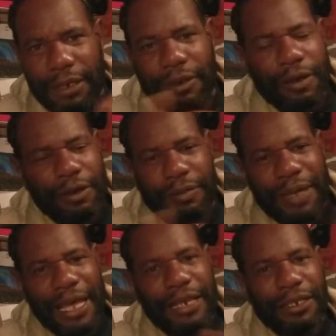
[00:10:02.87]
Those
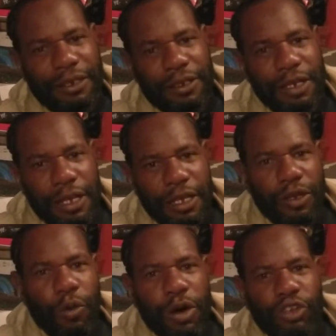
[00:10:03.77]
men,
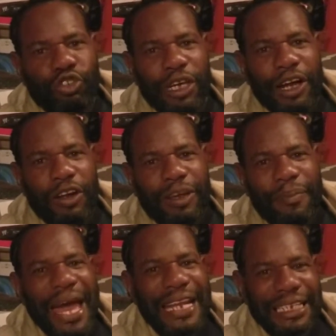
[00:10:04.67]
they want to drink out of
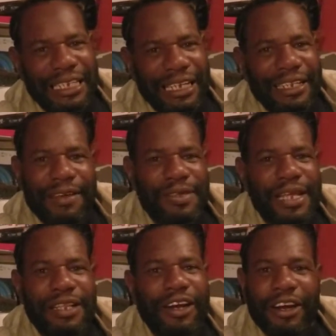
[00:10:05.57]
money, and there is
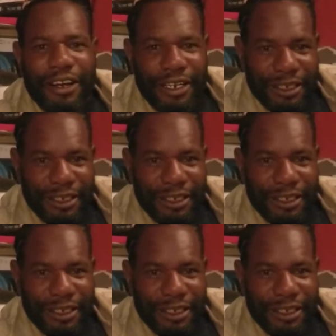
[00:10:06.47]
that a girl.